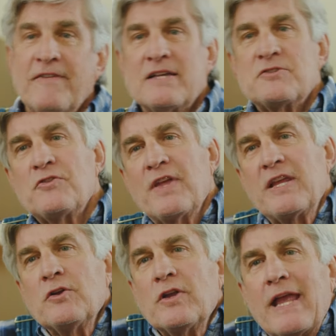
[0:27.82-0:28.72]
fast do you
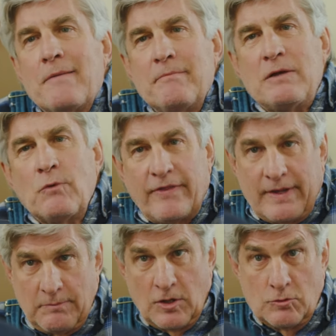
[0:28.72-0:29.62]
think you could get me one of
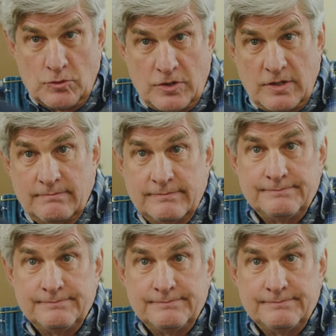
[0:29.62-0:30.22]
them loans?